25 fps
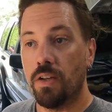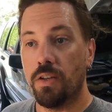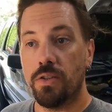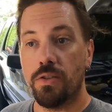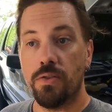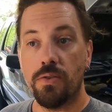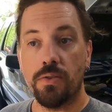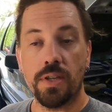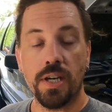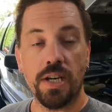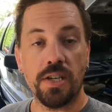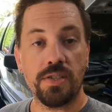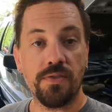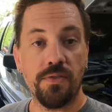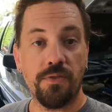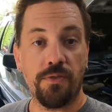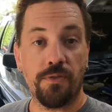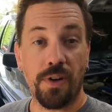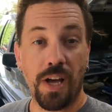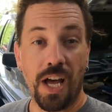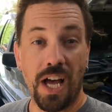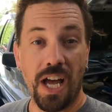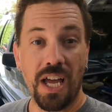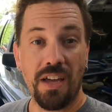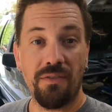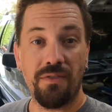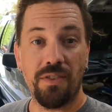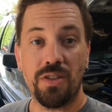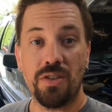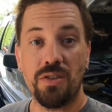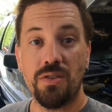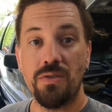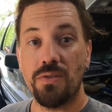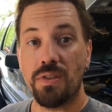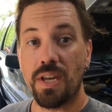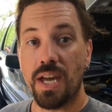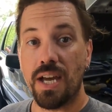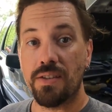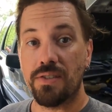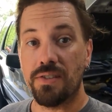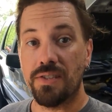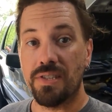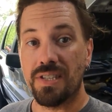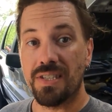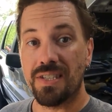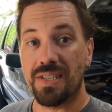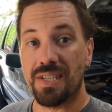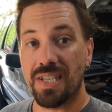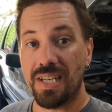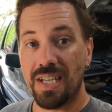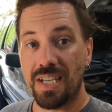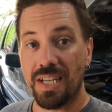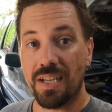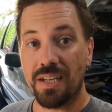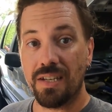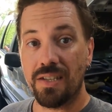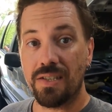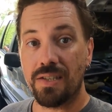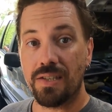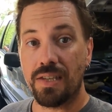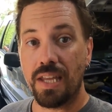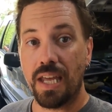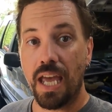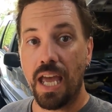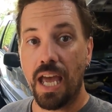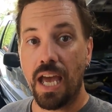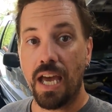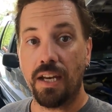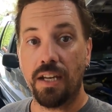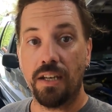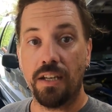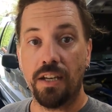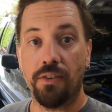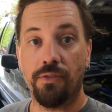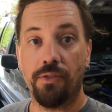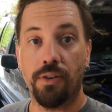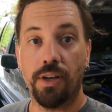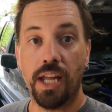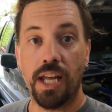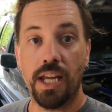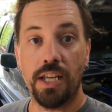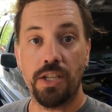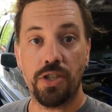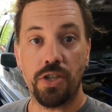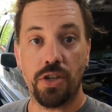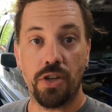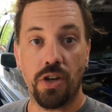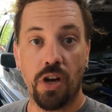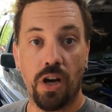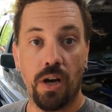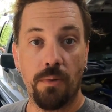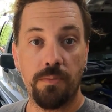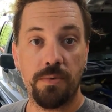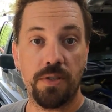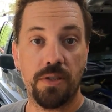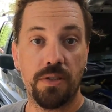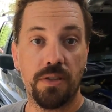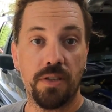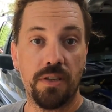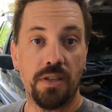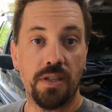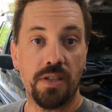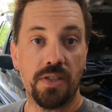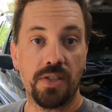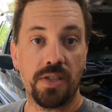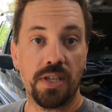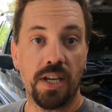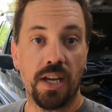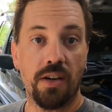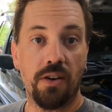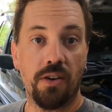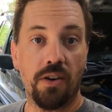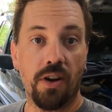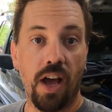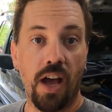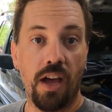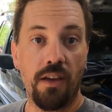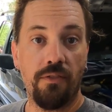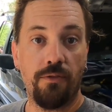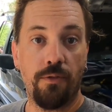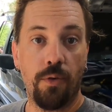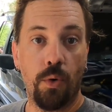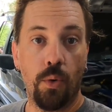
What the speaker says: 2005 and 2006 they had a different engine option than the standard i4